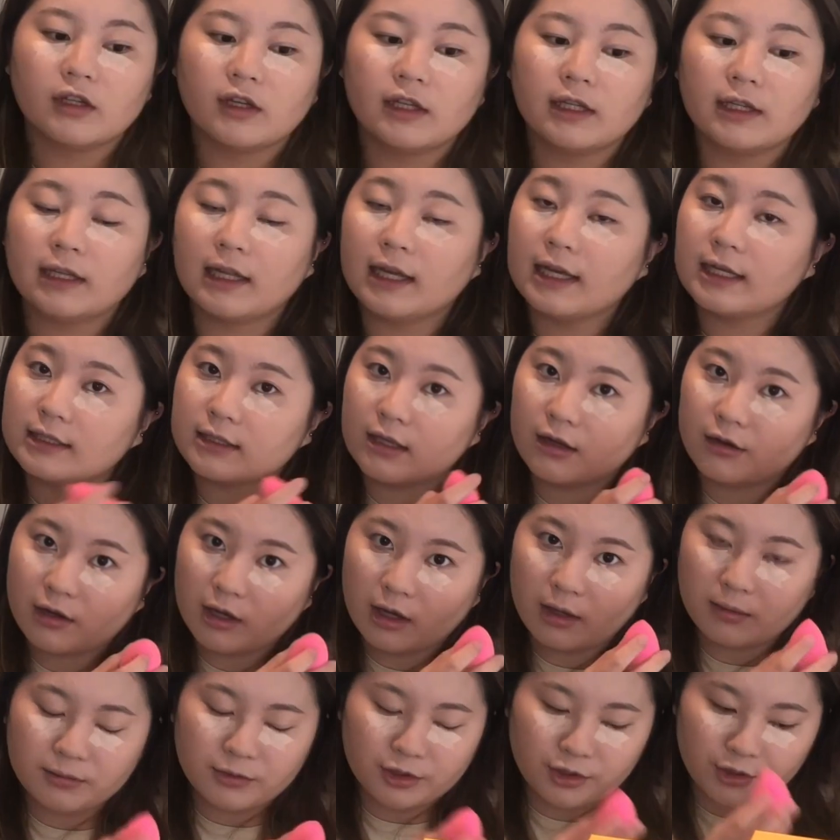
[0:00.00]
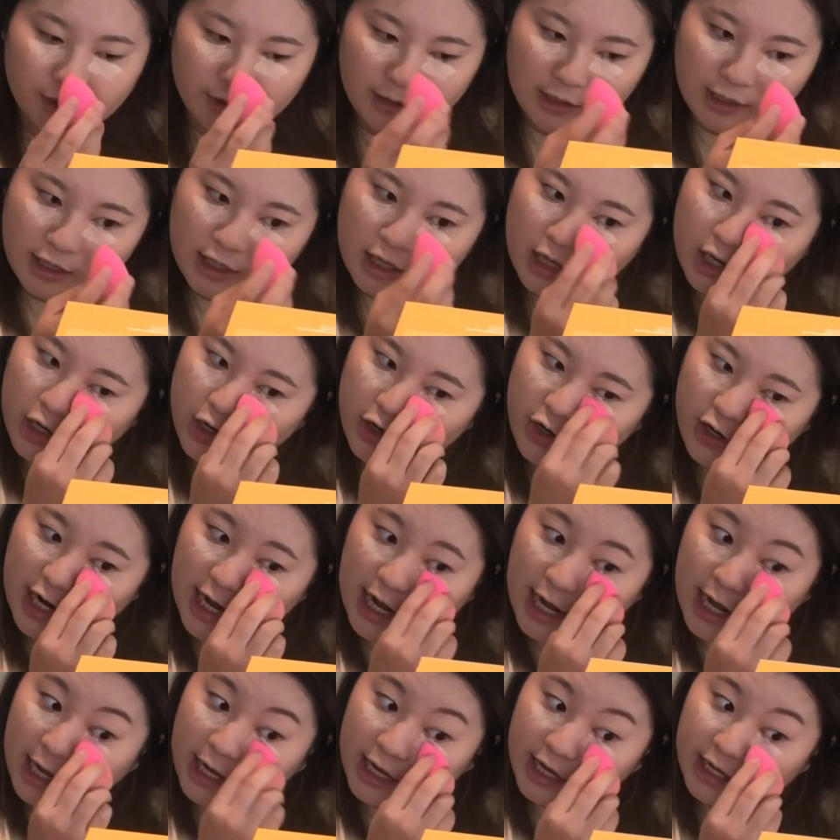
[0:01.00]
So last I'll come to the under
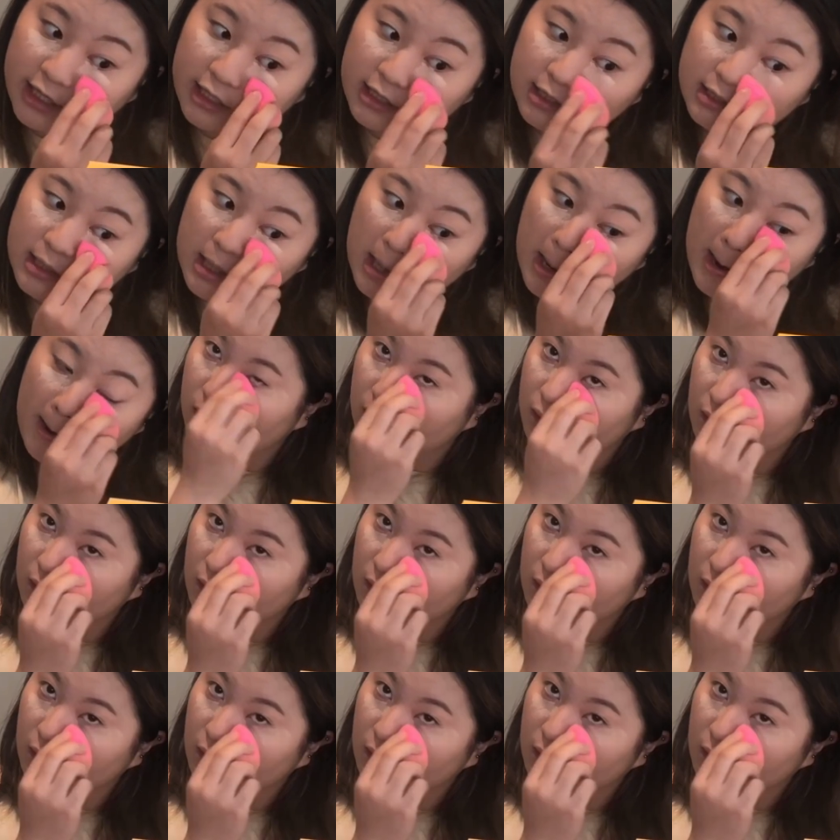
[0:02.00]
eyes.